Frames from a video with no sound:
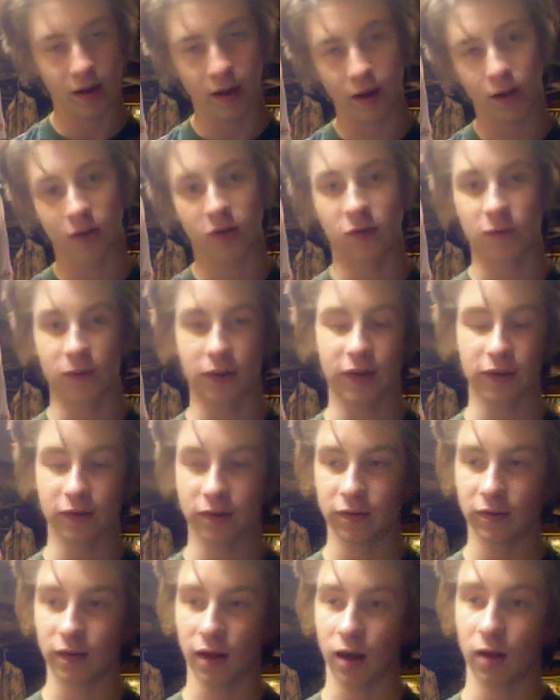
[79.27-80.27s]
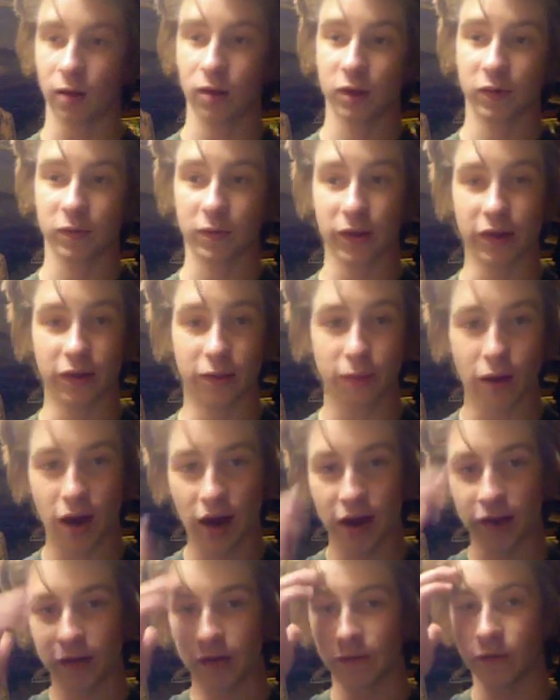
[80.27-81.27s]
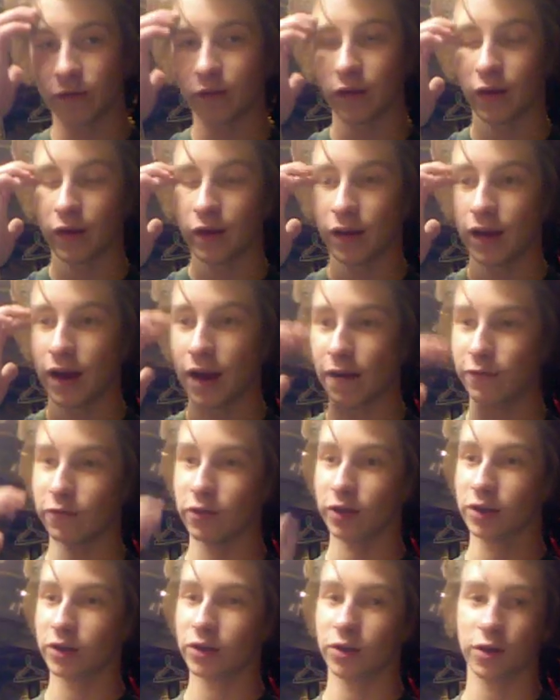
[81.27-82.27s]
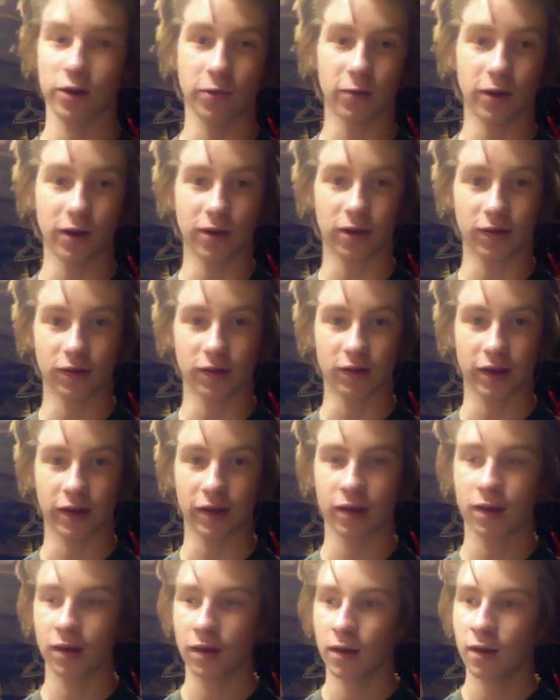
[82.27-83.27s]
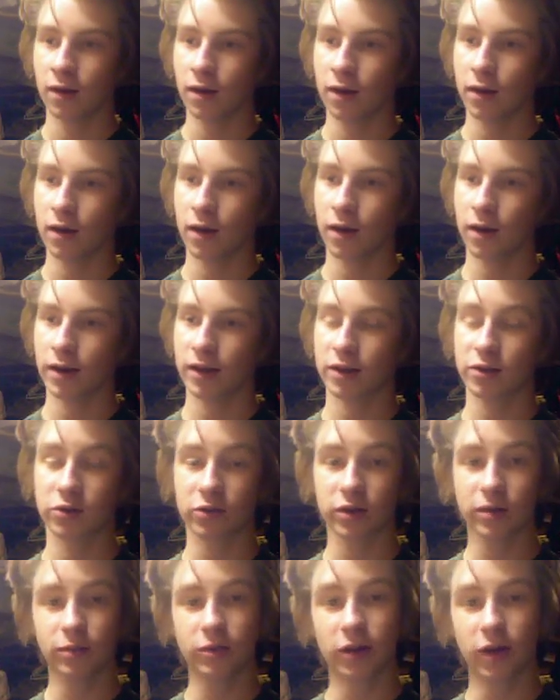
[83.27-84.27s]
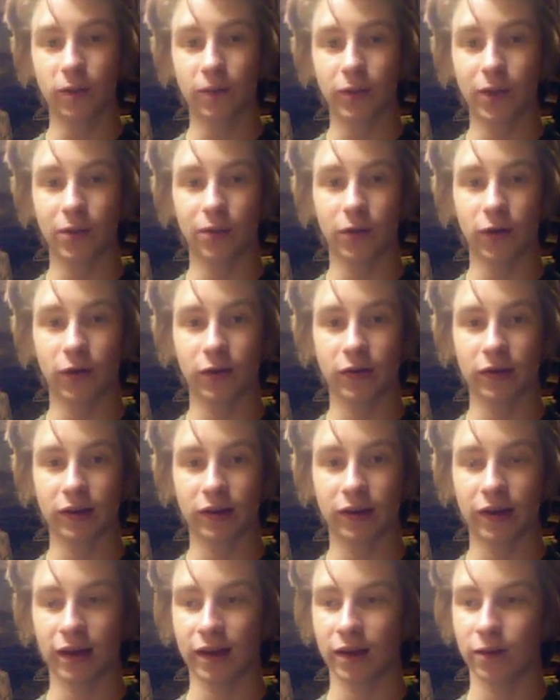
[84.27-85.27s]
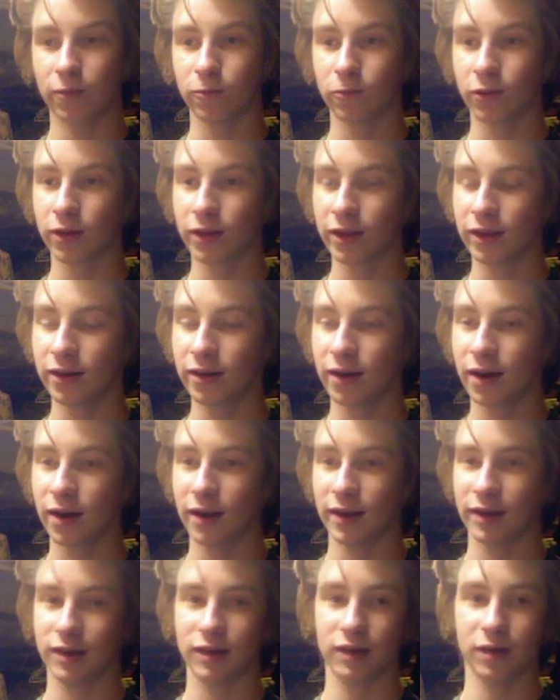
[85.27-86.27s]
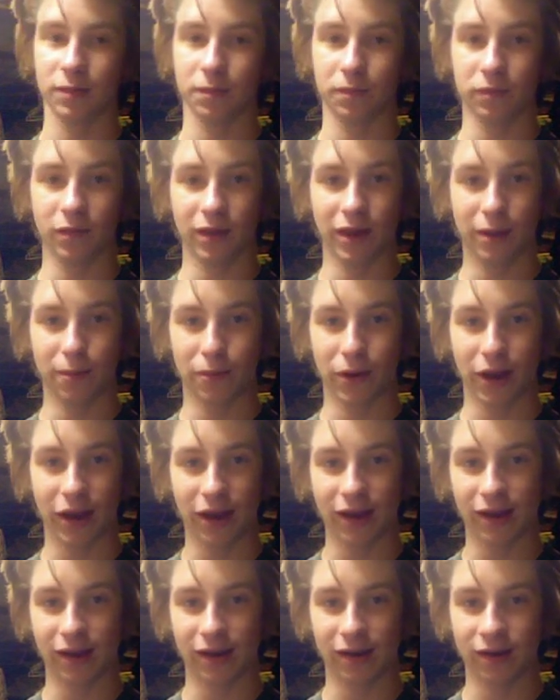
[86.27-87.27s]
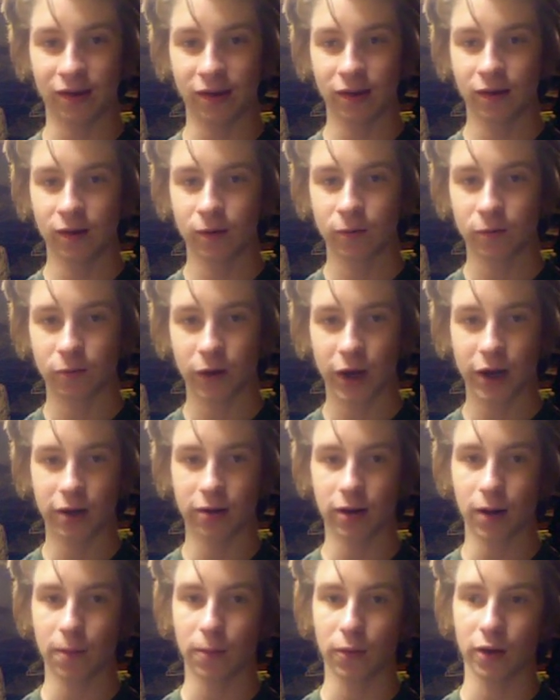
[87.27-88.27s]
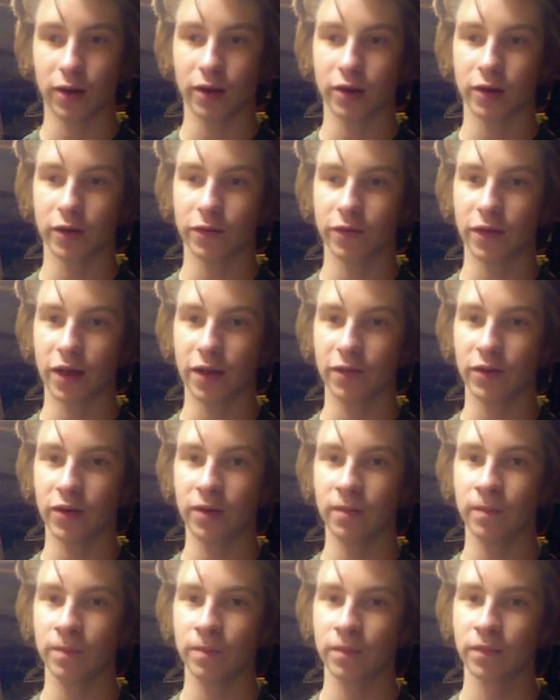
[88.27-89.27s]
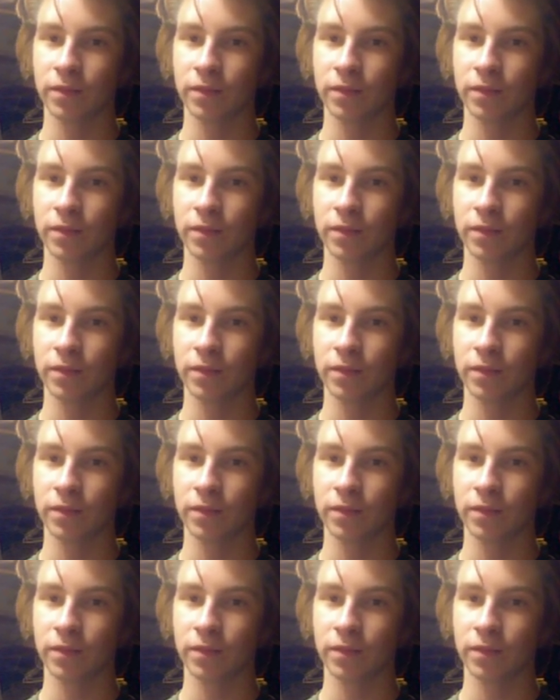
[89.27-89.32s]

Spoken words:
explain it. I'll explain the mods after I show you what it looks like. Extreme Jumpy posted a really nicely painted raider up on Nerf Haven,